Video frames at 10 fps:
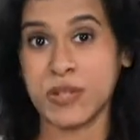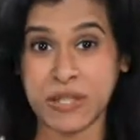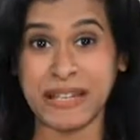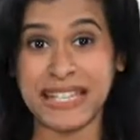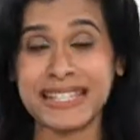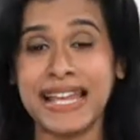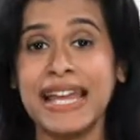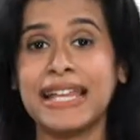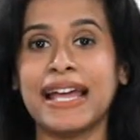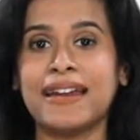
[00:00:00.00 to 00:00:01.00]
which means
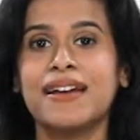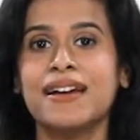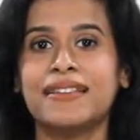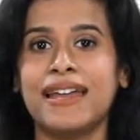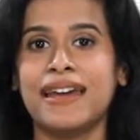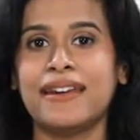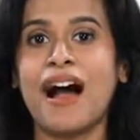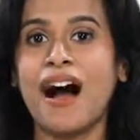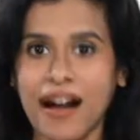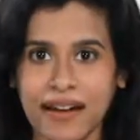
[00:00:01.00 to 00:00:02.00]
that there
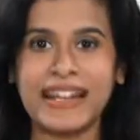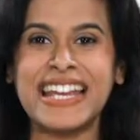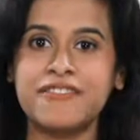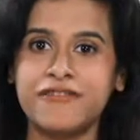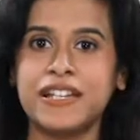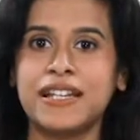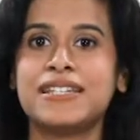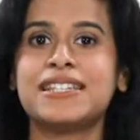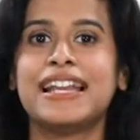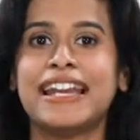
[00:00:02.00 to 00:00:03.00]
are
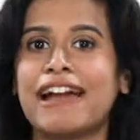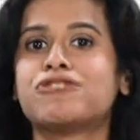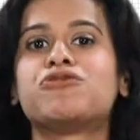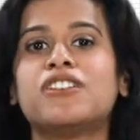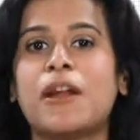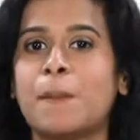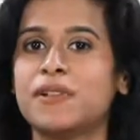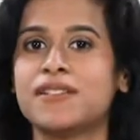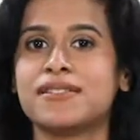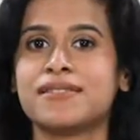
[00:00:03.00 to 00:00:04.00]
infinite natural
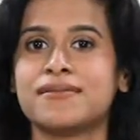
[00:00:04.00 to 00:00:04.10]
numbers.